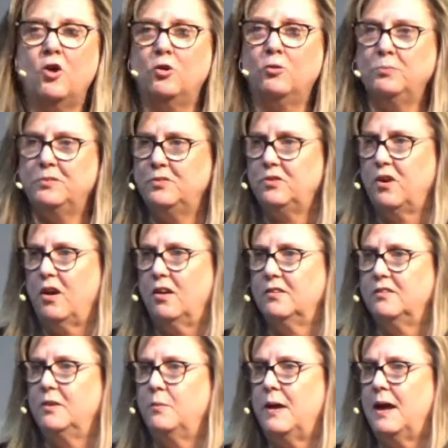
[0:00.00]
Holmes
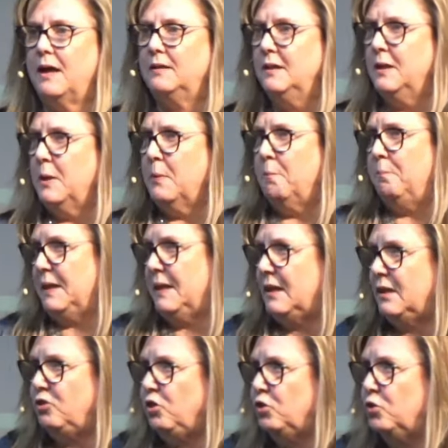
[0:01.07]
talks about
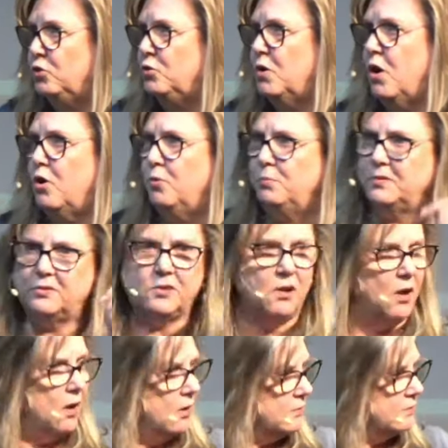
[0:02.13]
being you. Holmes
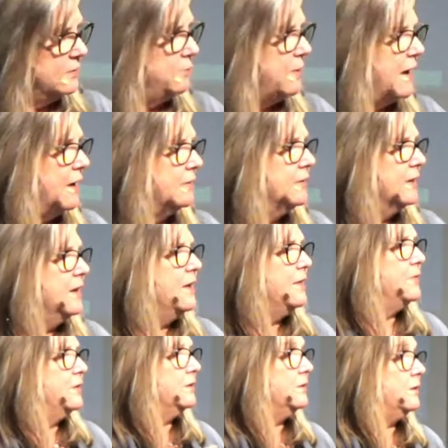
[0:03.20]
talks about
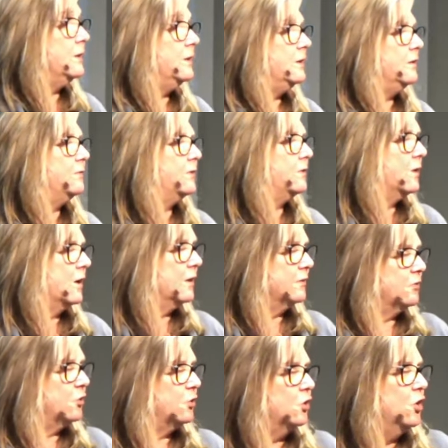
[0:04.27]
the need for
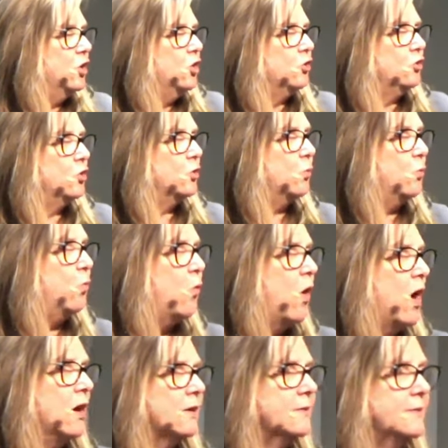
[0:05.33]
us to
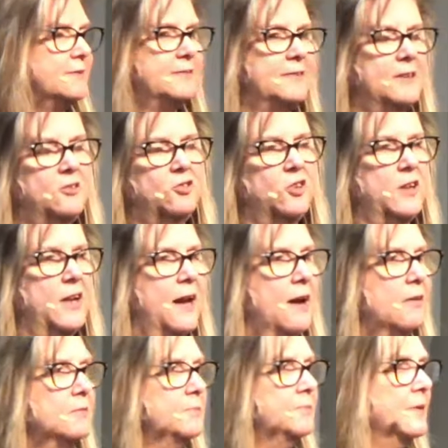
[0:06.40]
walk this teaching
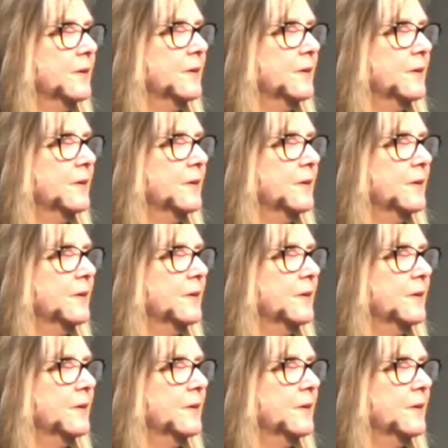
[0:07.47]
out.